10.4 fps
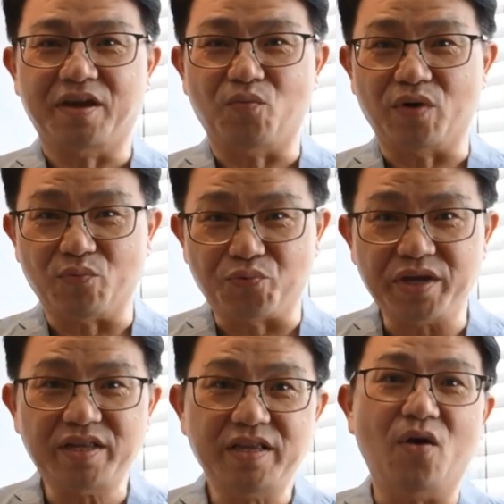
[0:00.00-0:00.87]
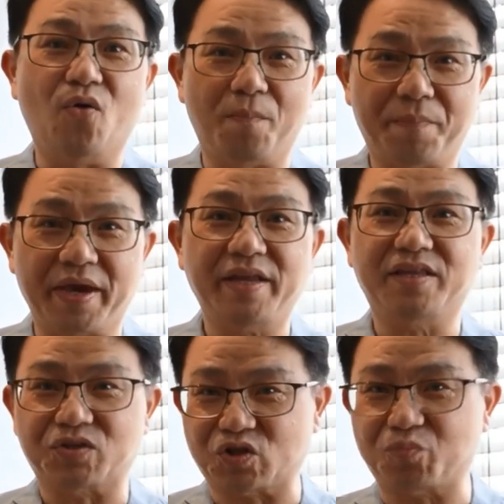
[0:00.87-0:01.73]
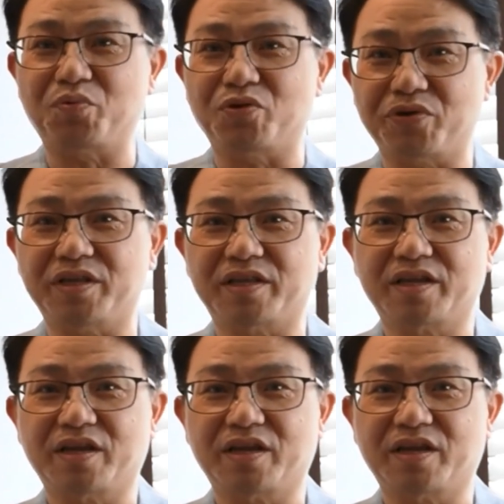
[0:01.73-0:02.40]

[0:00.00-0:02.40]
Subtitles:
And when we obey the Spirit,